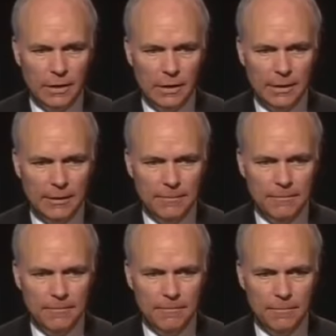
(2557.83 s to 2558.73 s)

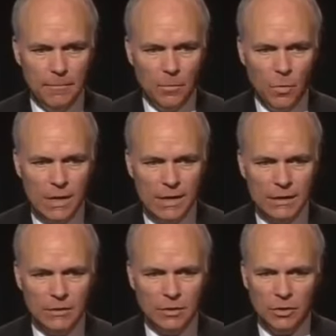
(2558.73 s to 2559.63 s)
Um, what
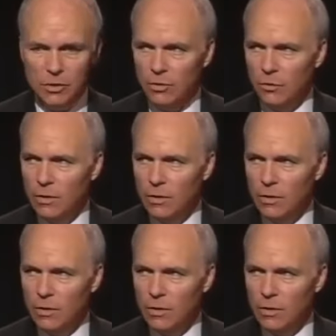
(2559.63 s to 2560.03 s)
is the tour?